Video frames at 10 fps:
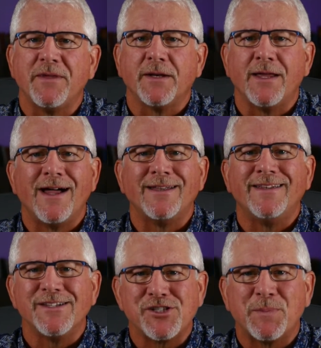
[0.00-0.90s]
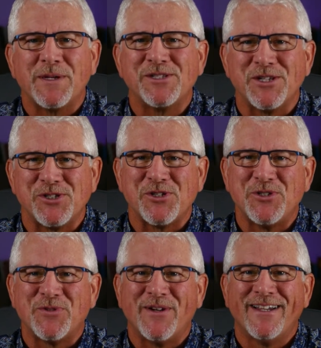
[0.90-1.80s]
that God disciplines his
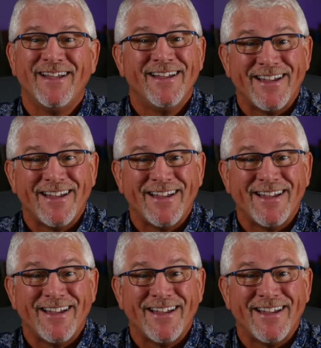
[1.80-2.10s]
children?